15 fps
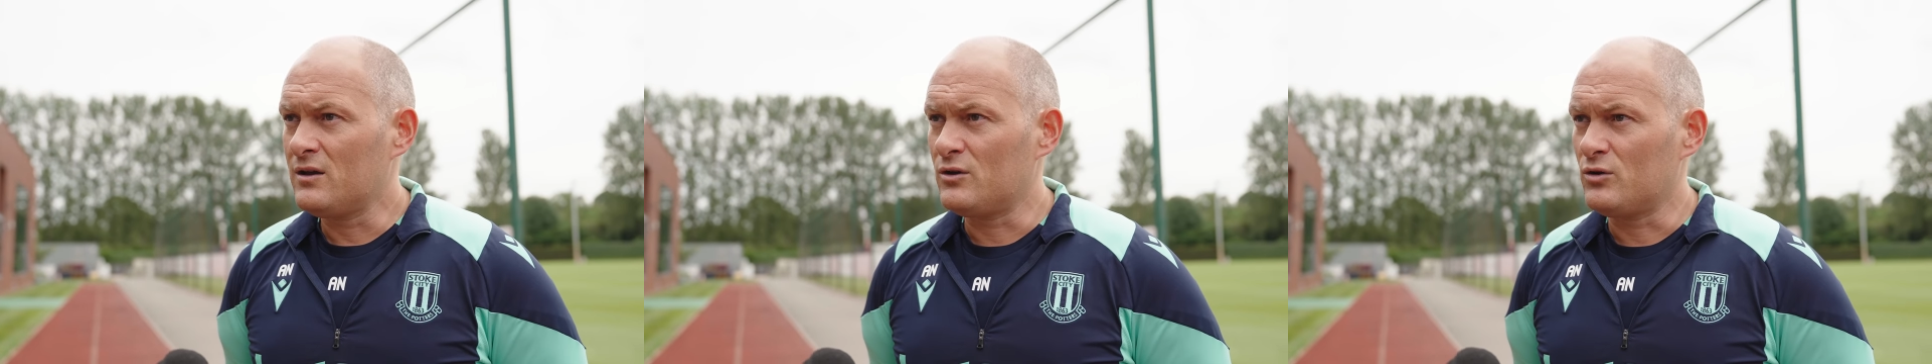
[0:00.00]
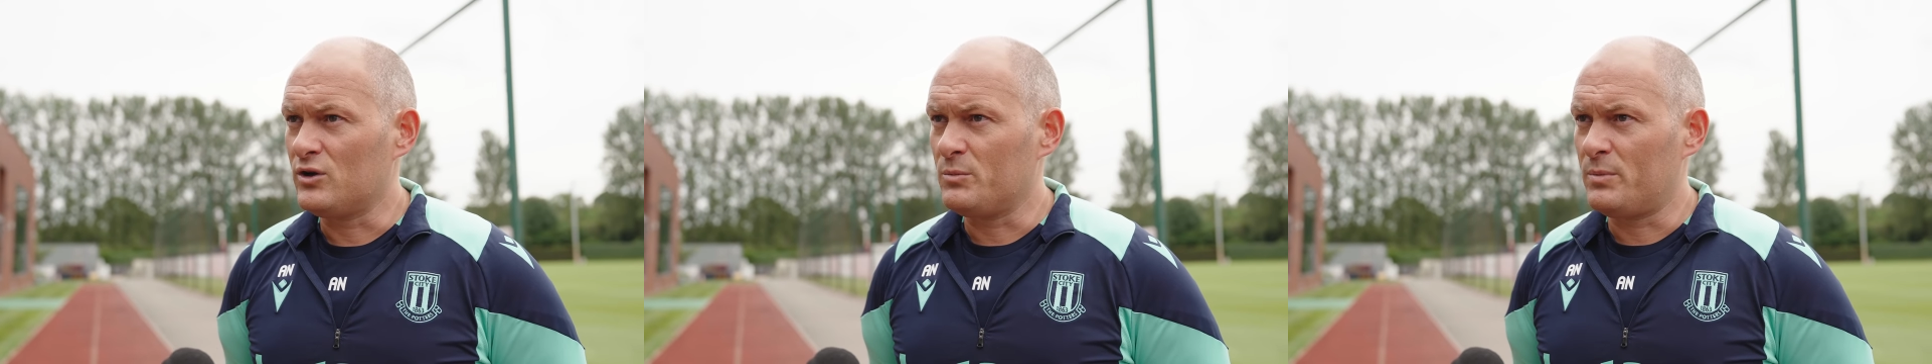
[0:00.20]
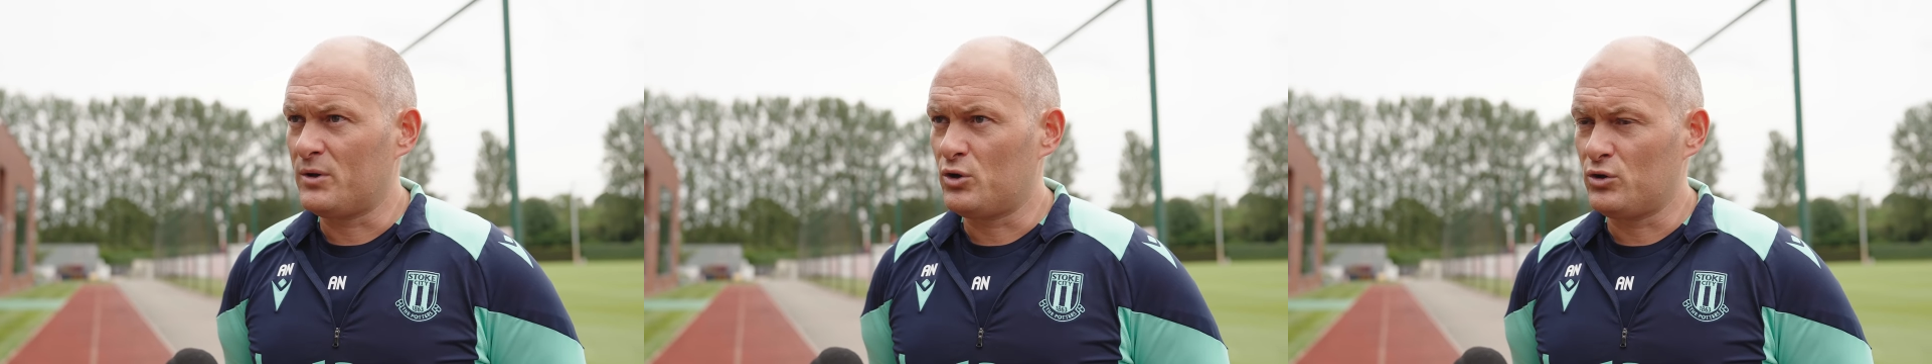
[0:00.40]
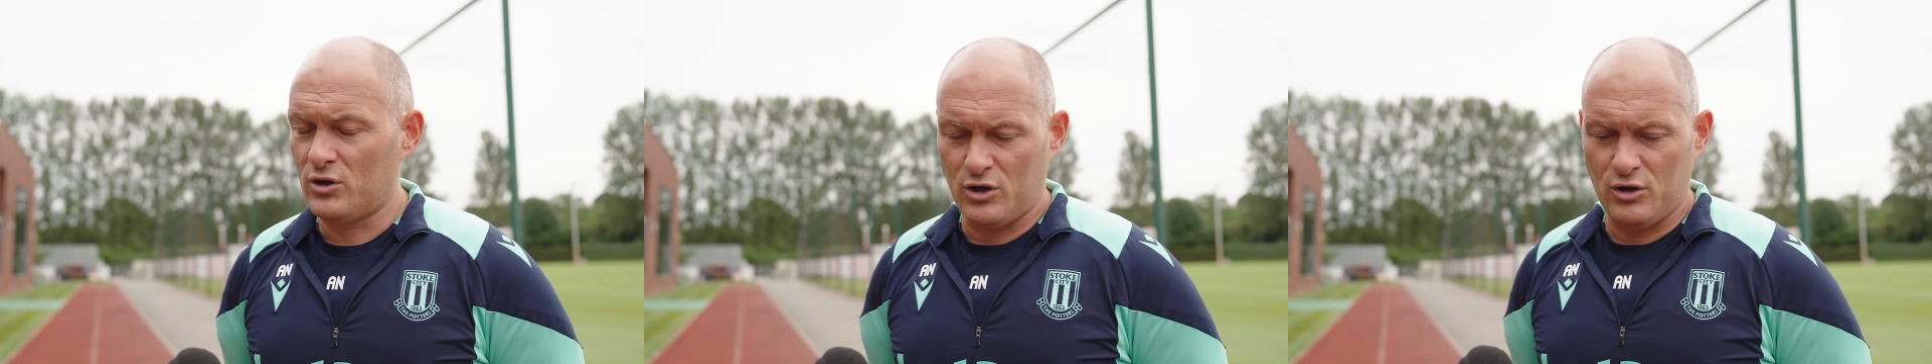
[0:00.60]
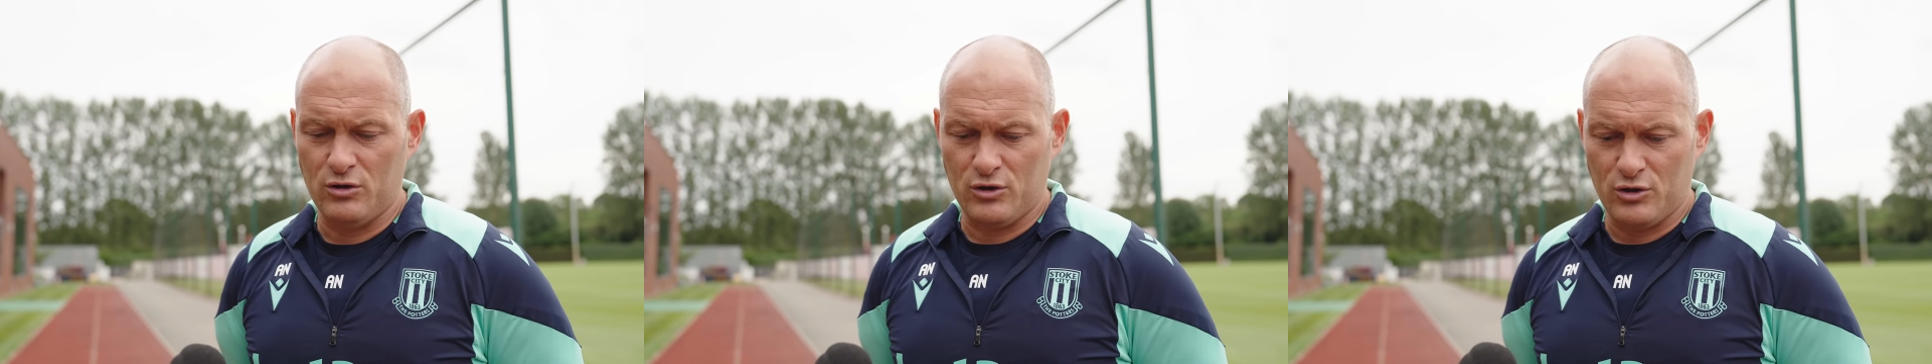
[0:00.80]
You know, he'll be good
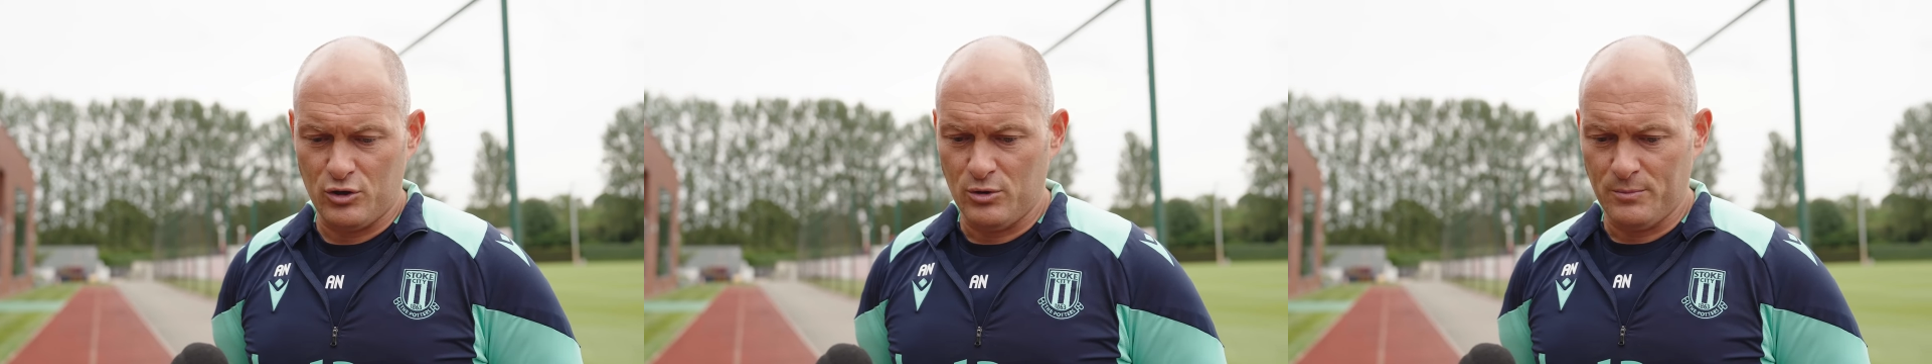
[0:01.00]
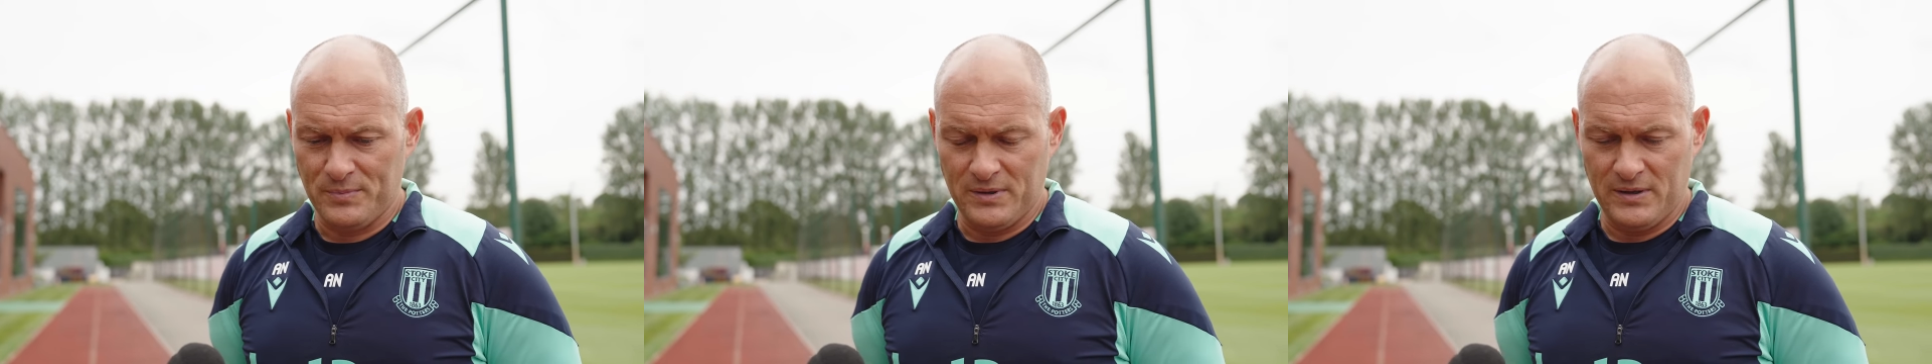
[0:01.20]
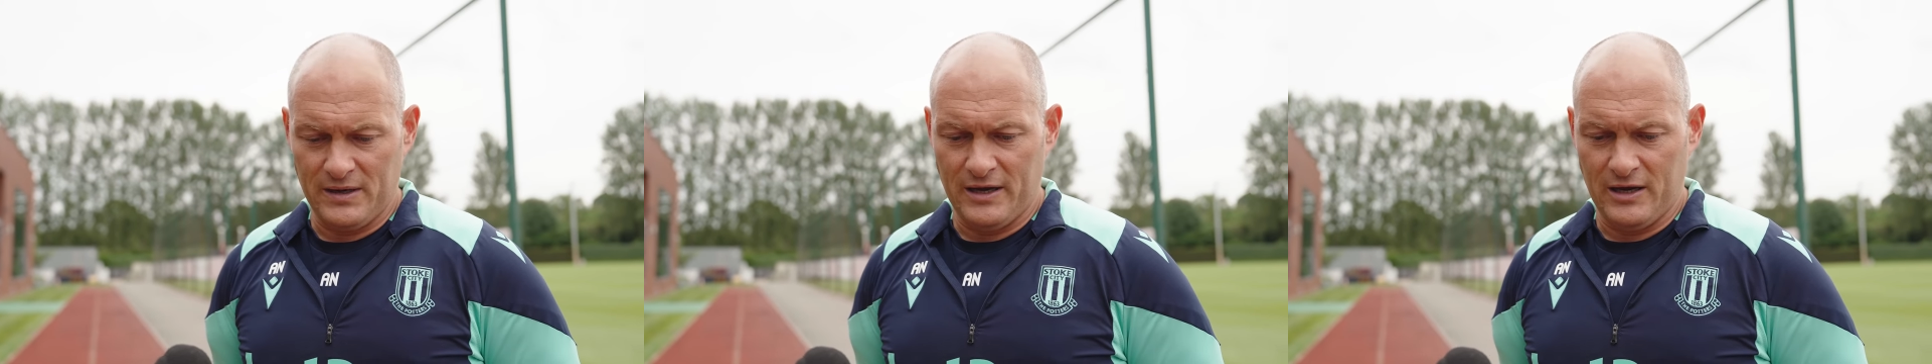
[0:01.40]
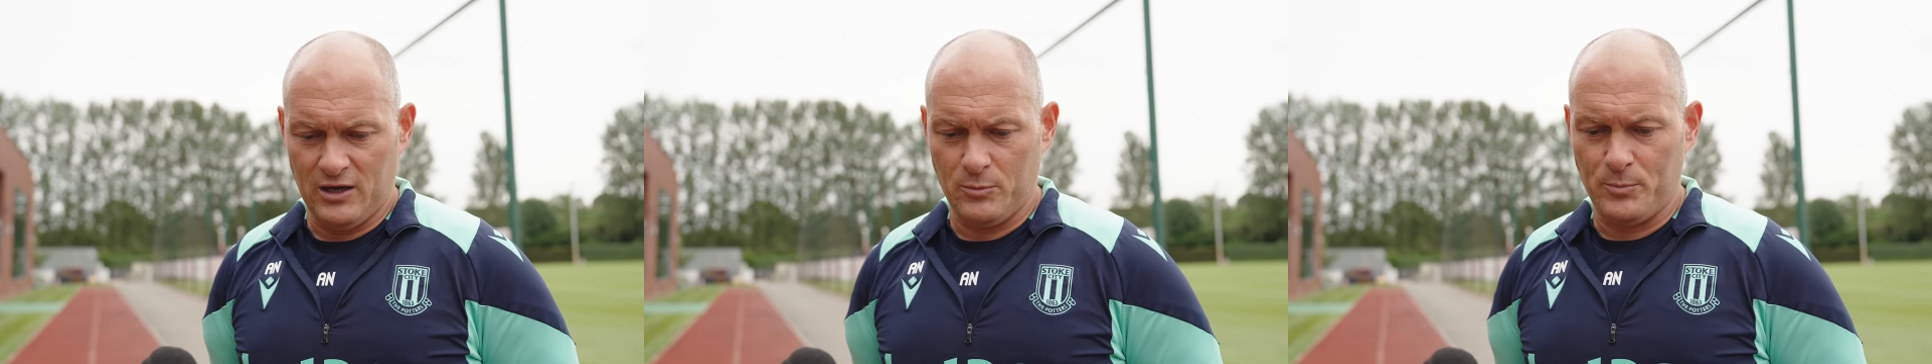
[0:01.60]
about the group. Uh,